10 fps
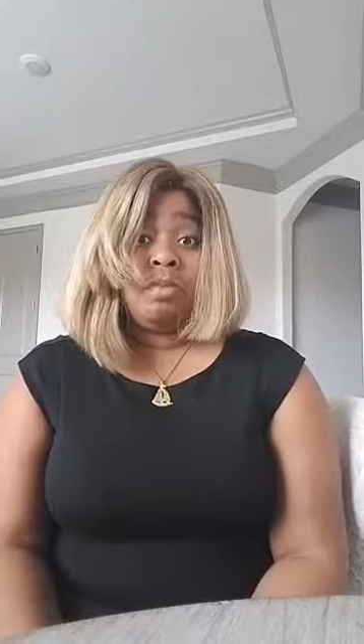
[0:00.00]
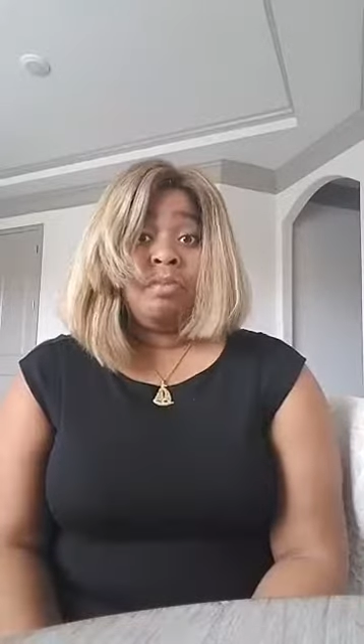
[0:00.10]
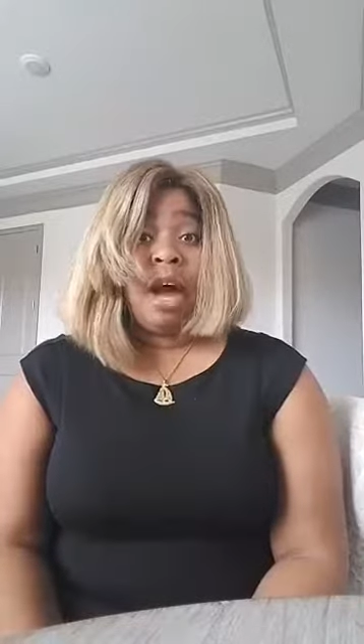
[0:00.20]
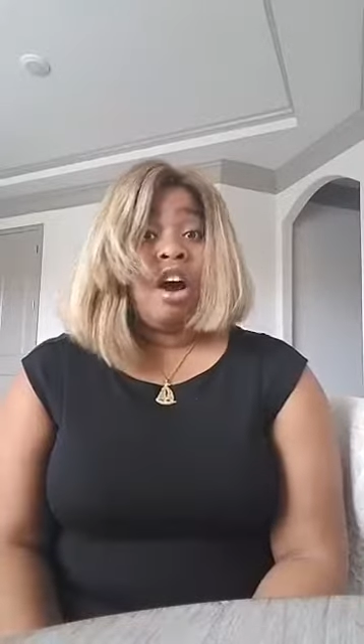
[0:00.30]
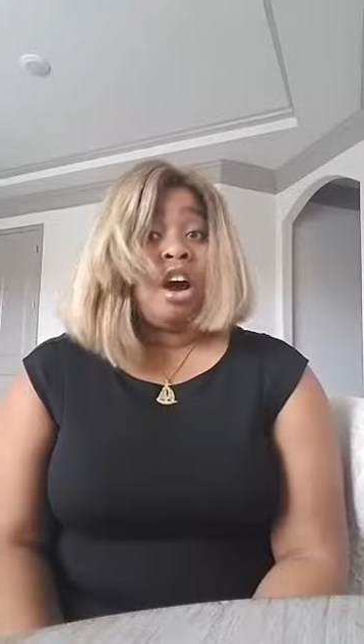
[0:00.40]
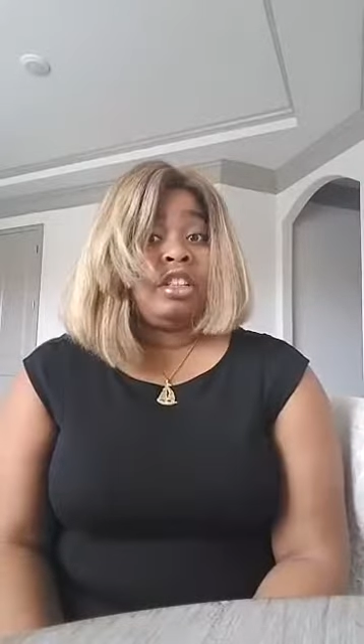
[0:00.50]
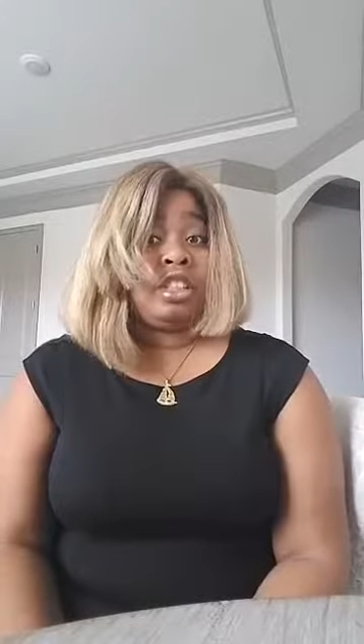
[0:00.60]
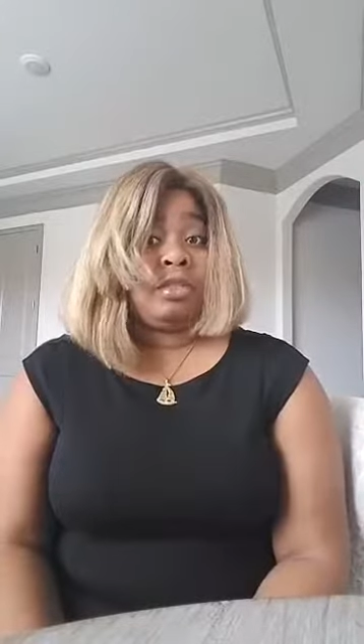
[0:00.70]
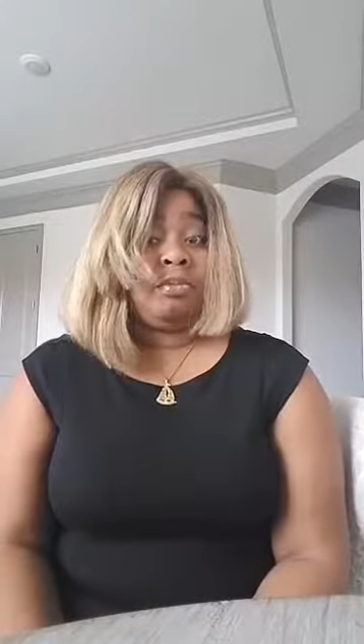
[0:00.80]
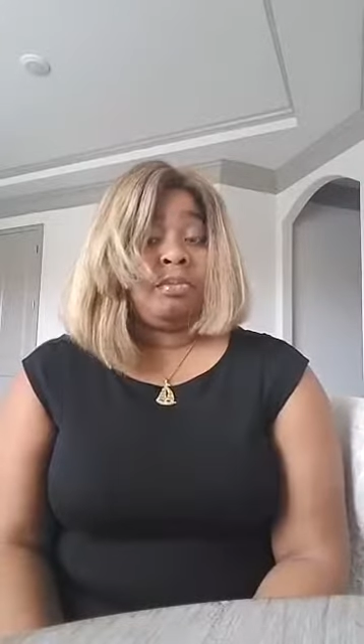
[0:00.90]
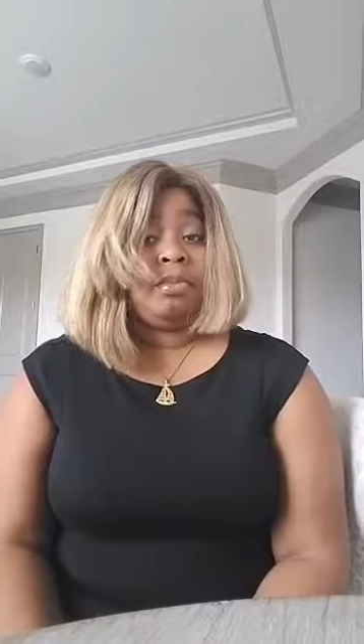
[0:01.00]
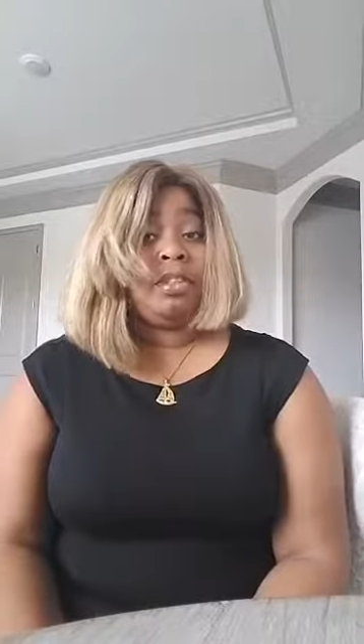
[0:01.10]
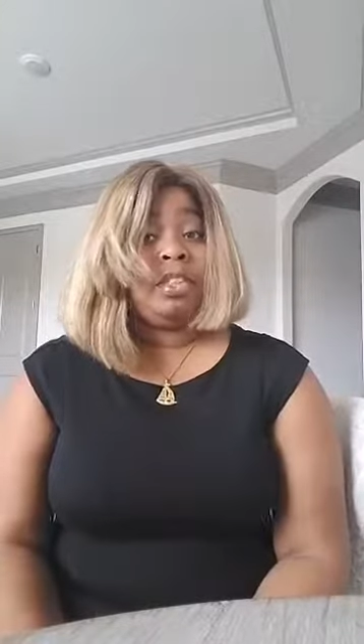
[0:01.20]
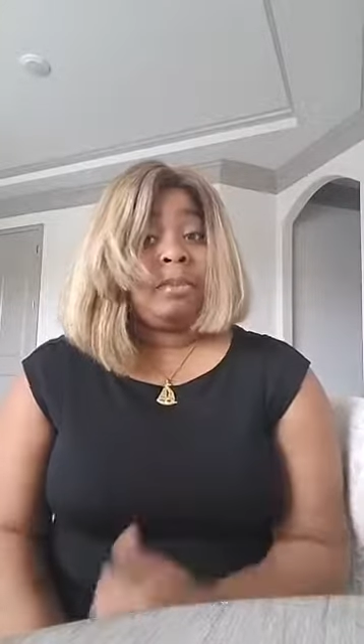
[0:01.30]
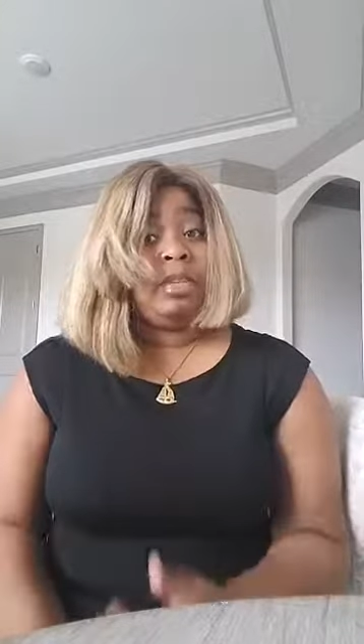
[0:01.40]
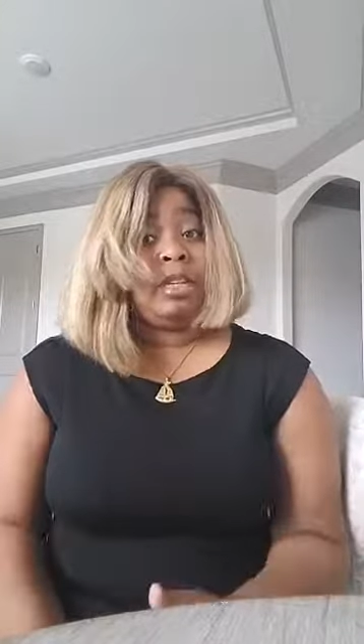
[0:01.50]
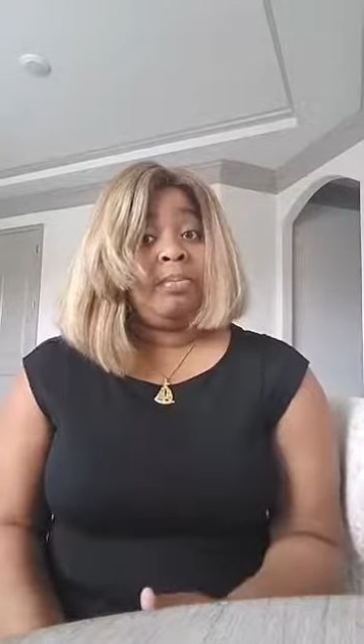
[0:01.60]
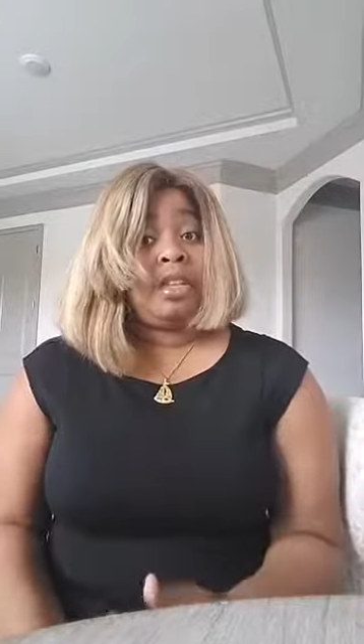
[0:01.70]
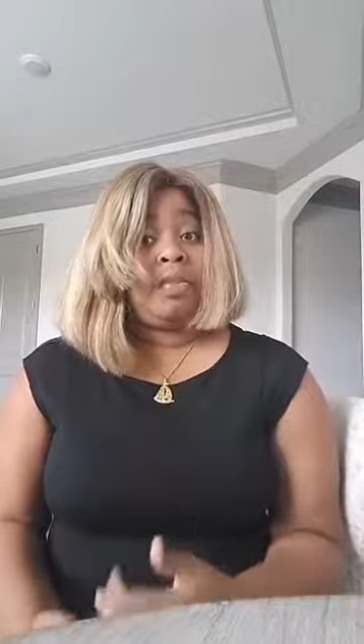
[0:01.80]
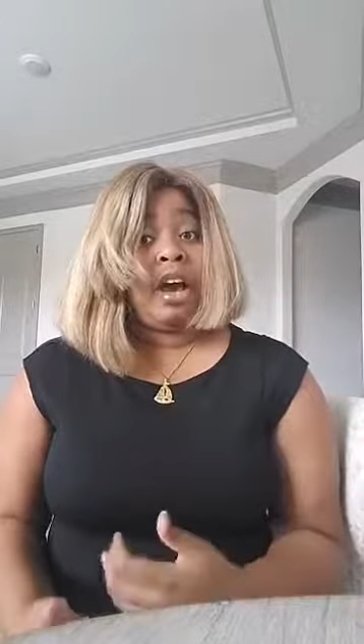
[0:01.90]
my autism
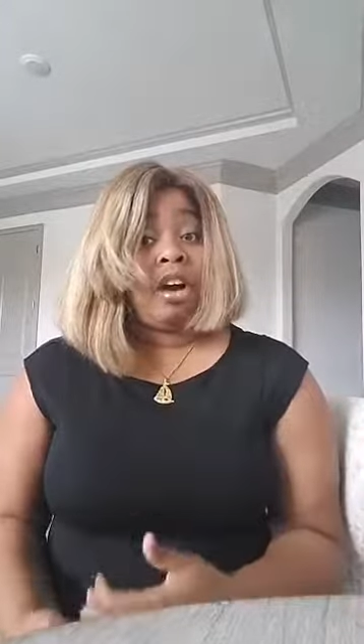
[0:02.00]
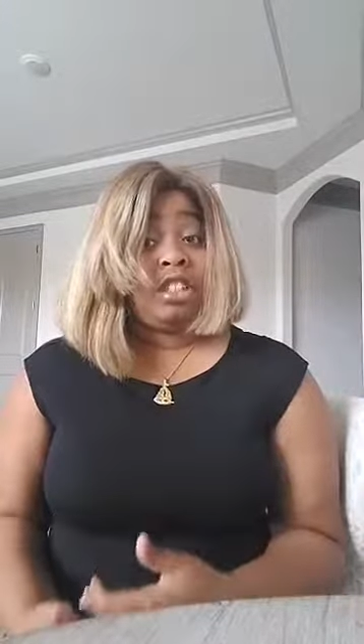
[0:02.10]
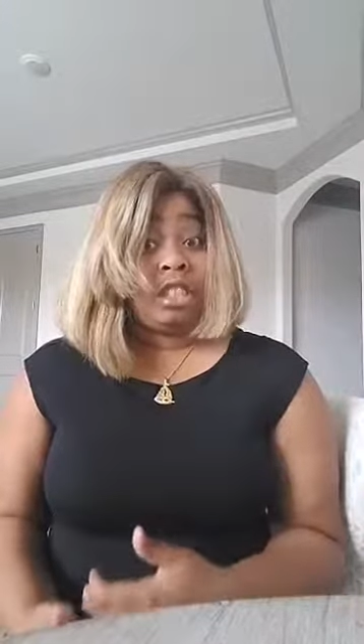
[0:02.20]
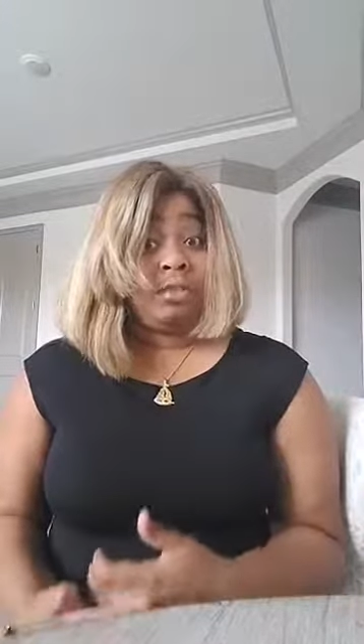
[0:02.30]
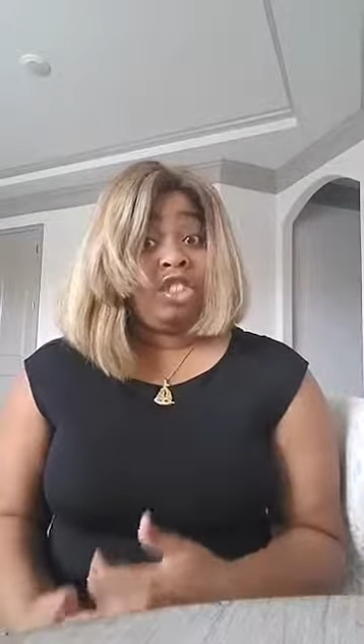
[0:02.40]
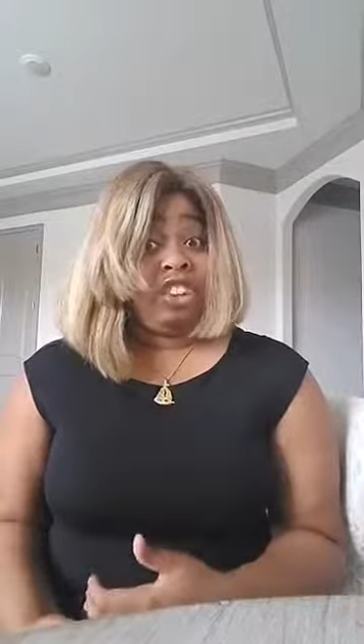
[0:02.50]
symptoms and my autism